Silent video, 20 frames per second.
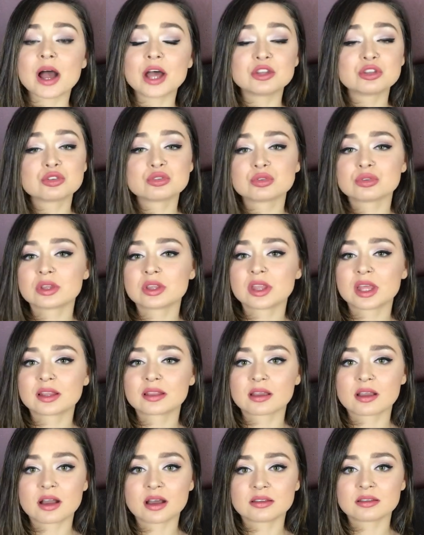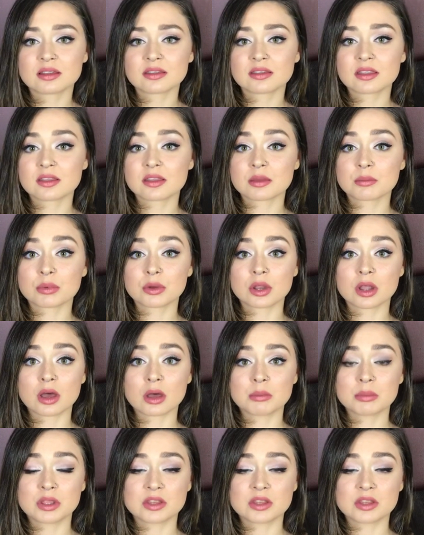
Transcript: I just really like the content that they put up.